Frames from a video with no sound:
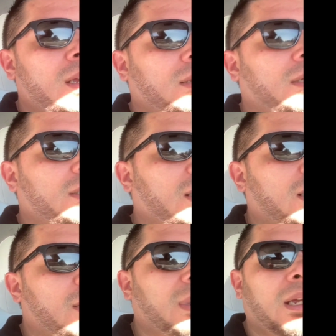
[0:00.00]
The sun
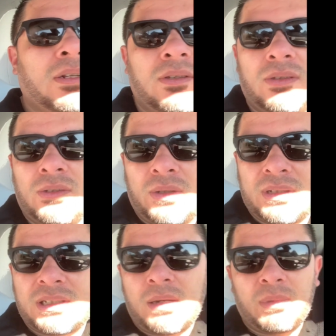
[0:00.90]
coming in during
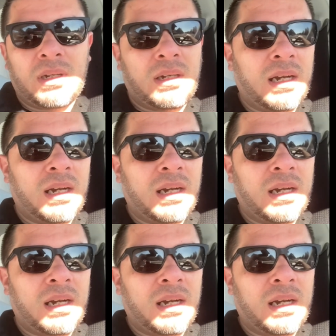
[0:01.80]
summer.